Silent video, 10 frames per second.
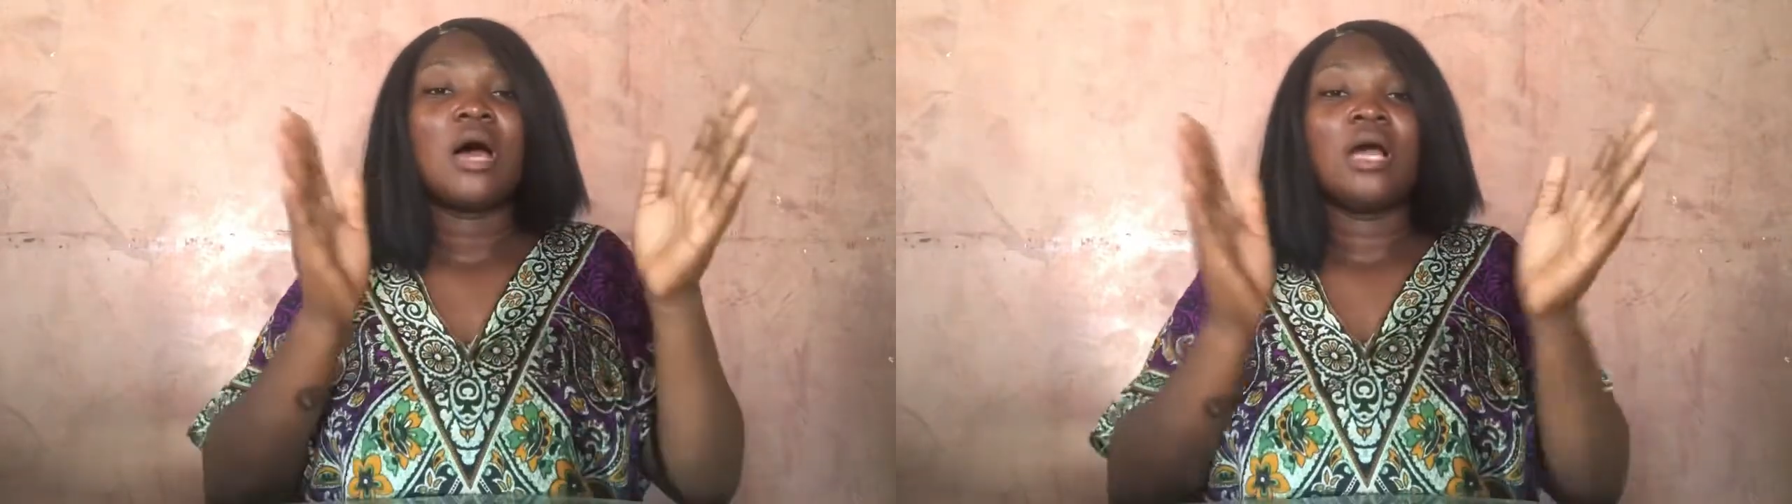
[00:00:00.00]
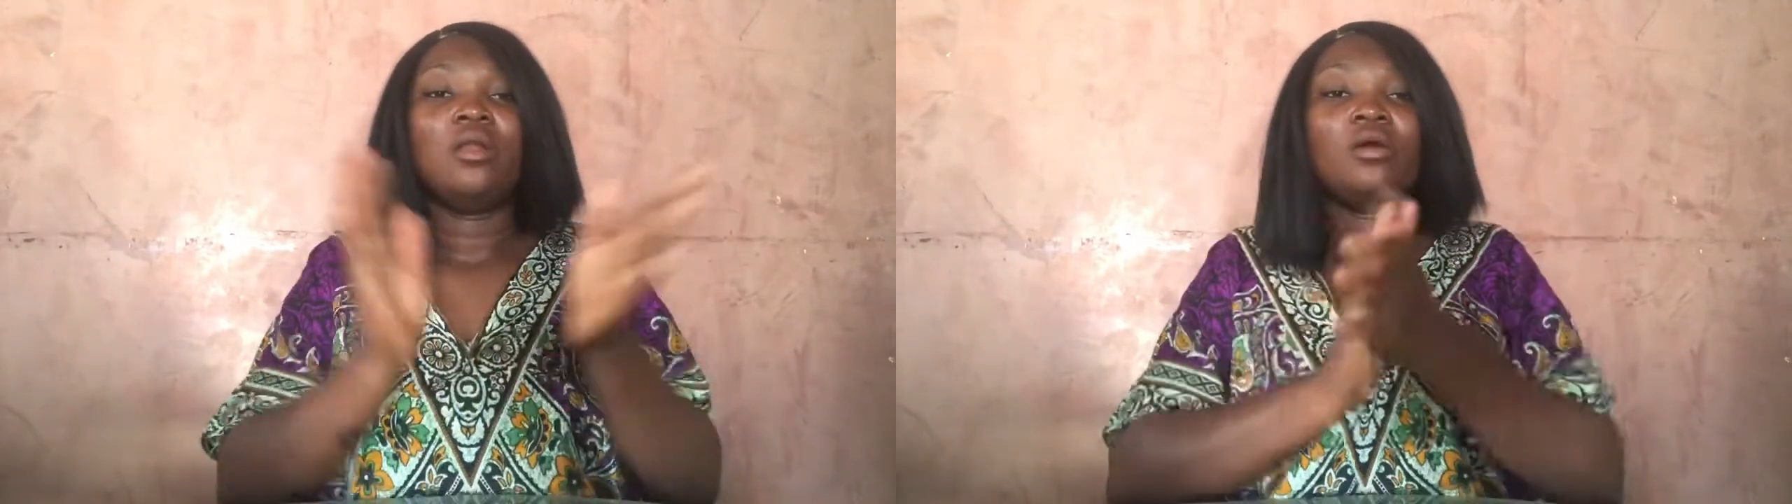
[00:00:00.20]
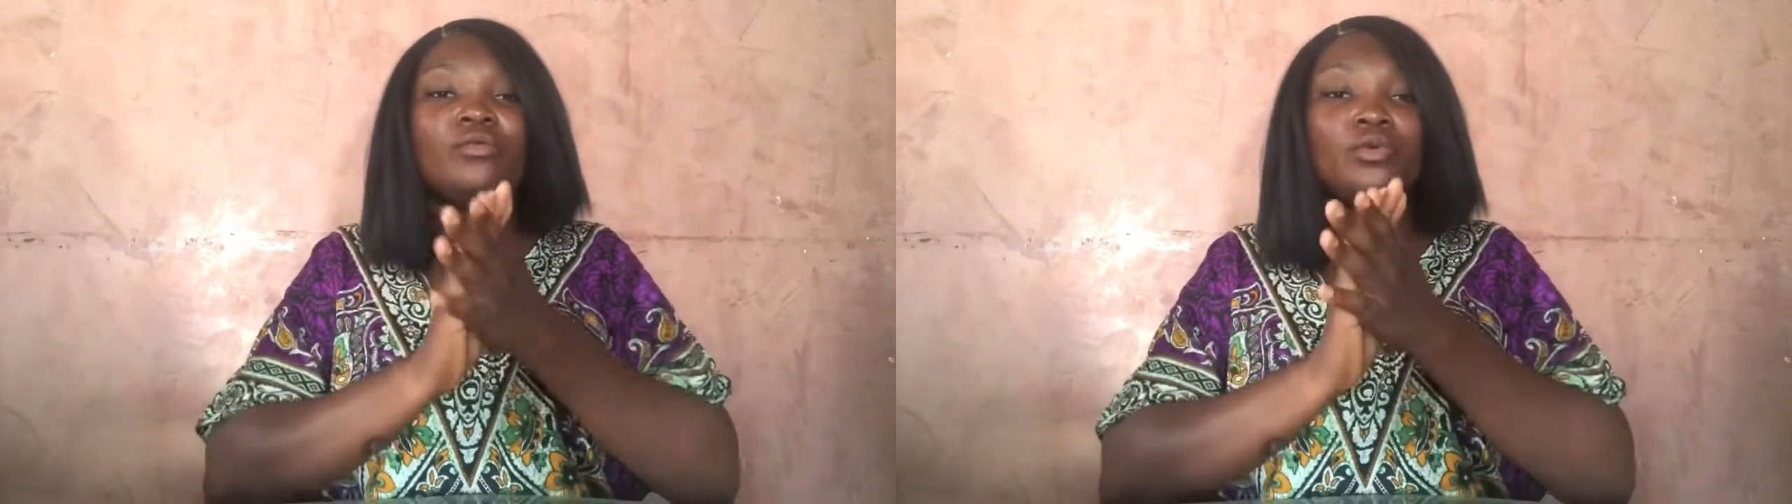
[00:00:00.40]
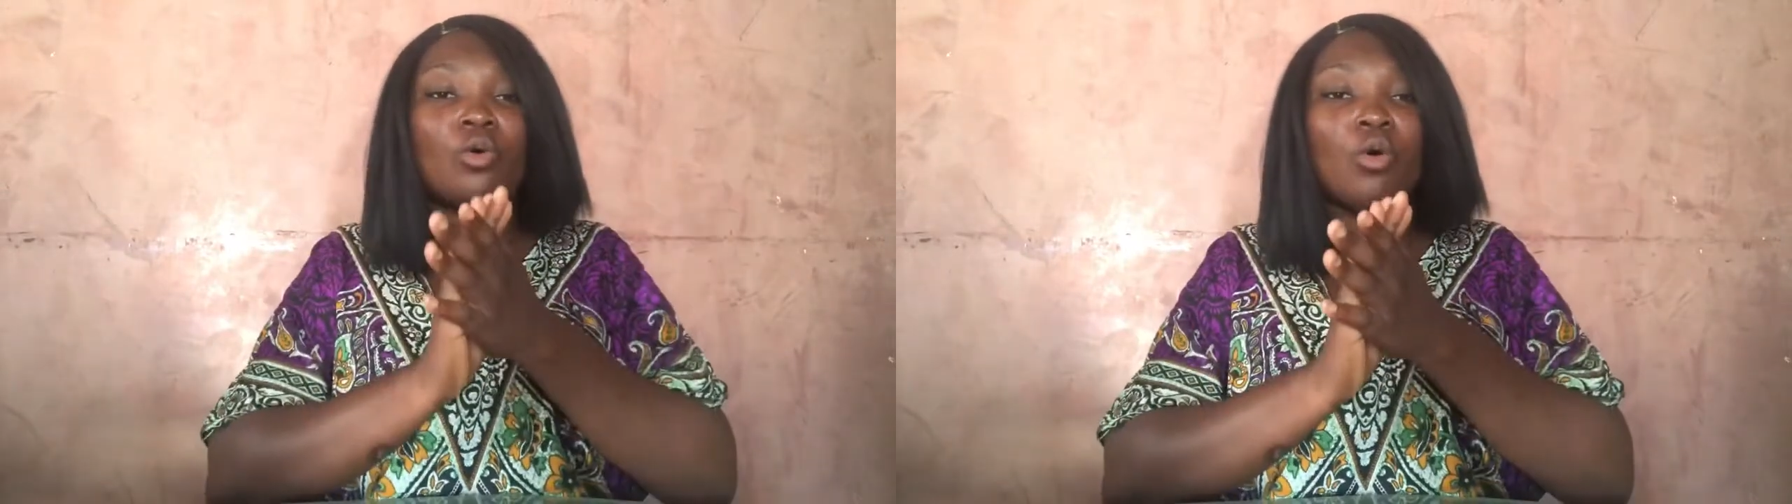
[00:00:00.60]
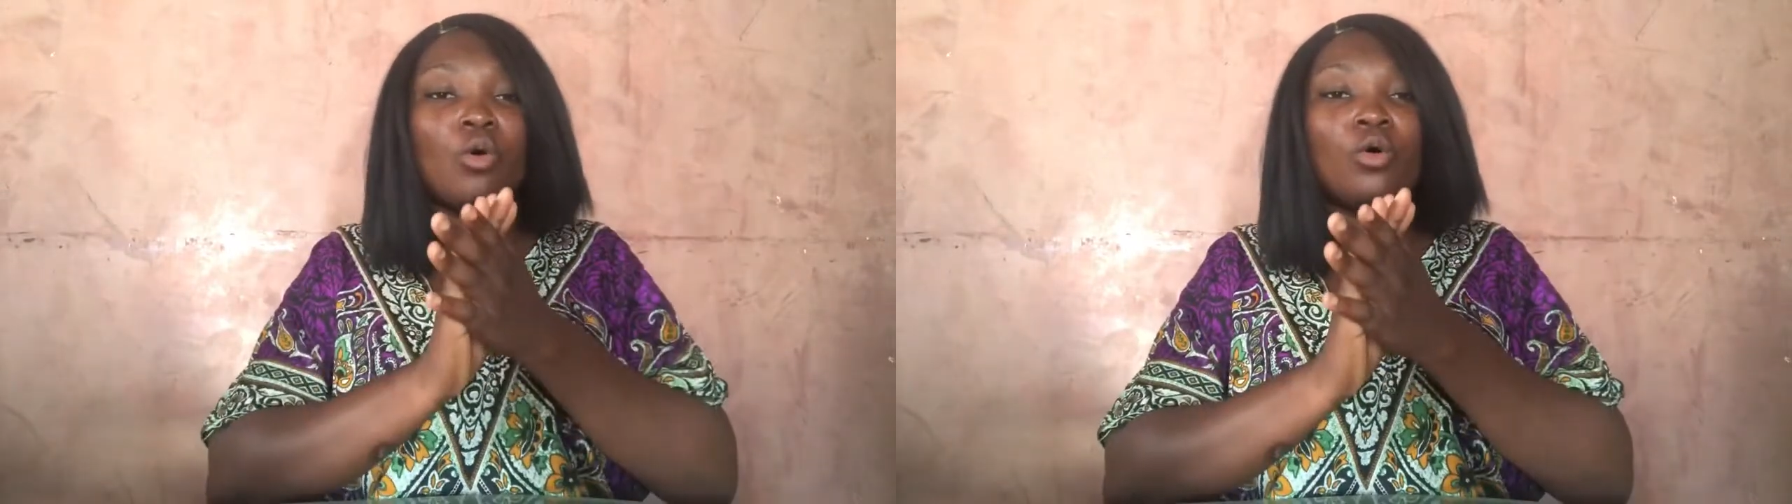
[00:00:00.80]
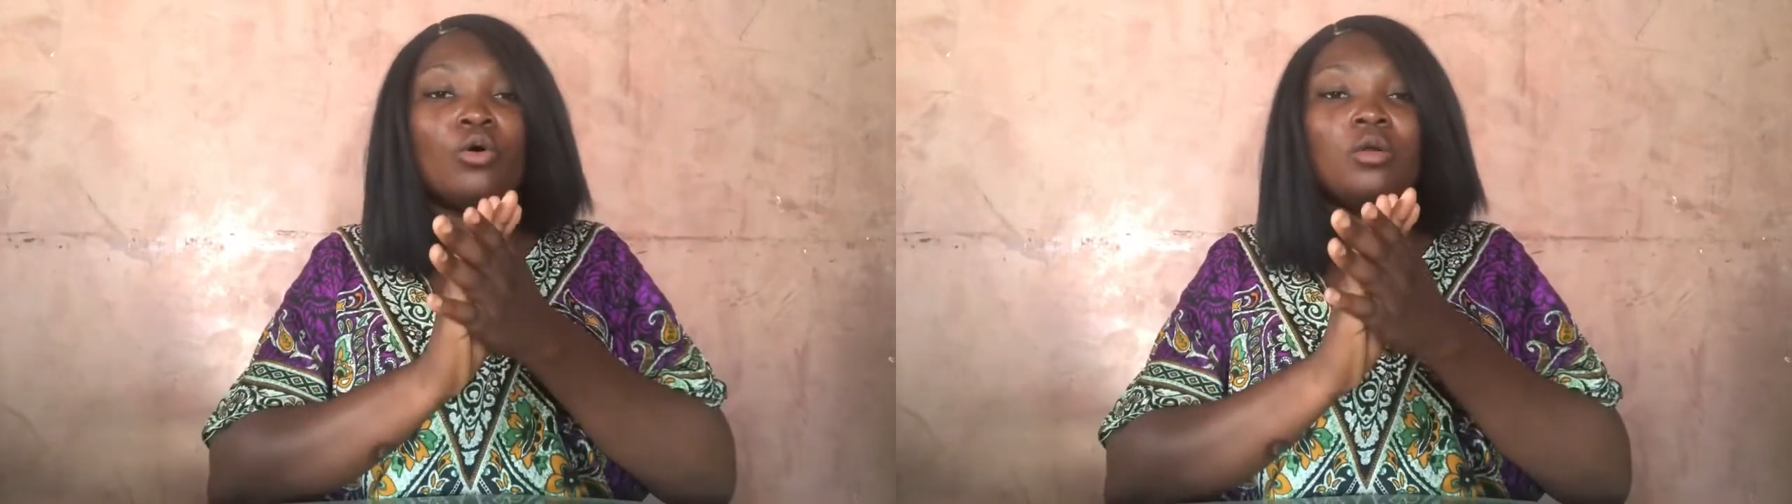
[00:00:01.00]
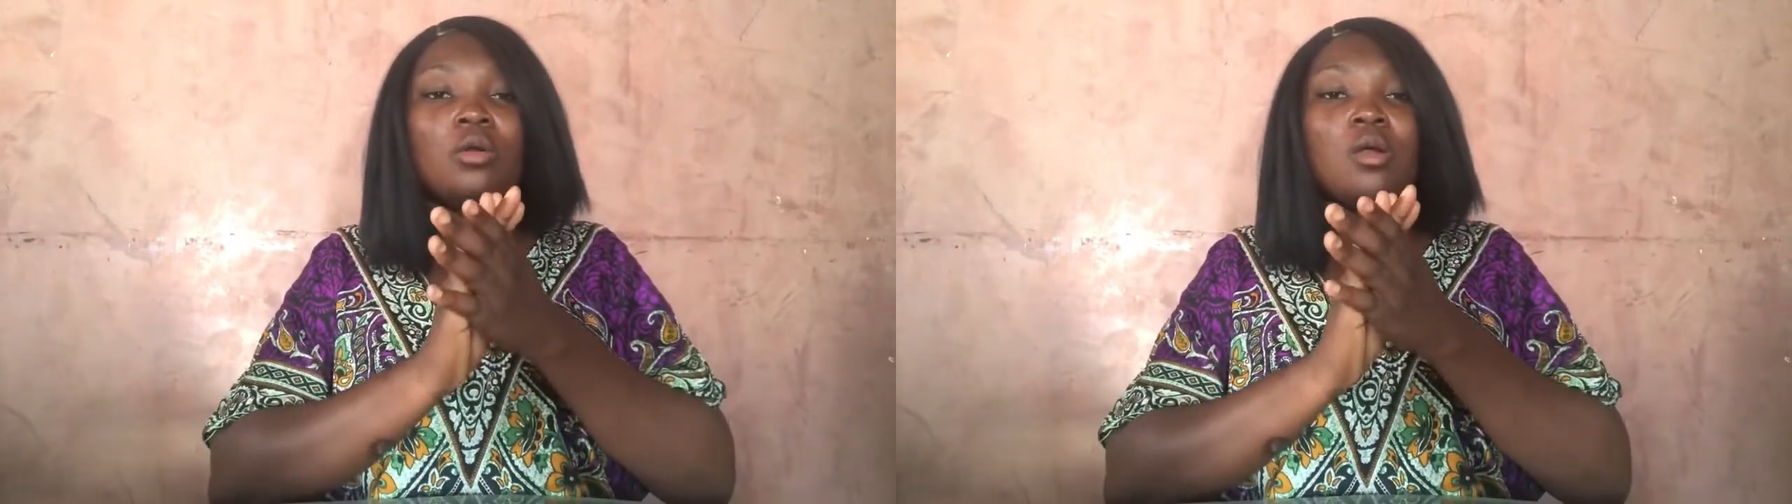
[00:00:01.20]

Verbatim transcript: I love you all.